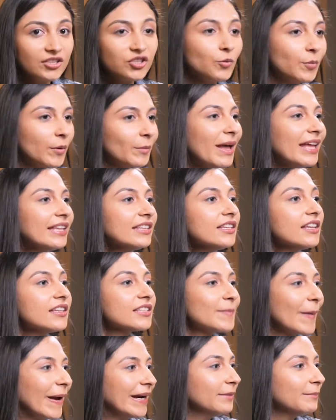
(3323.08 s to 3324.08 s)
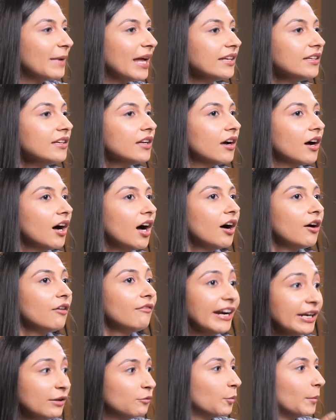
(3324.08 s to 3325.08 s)
Superman, Spider-Man,
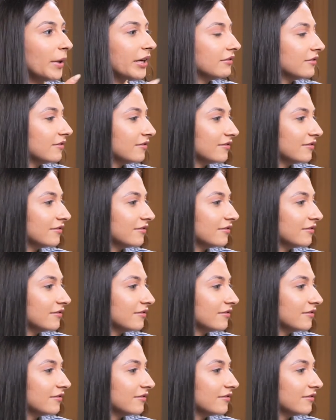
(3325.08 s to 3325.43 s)
Wonder Woman.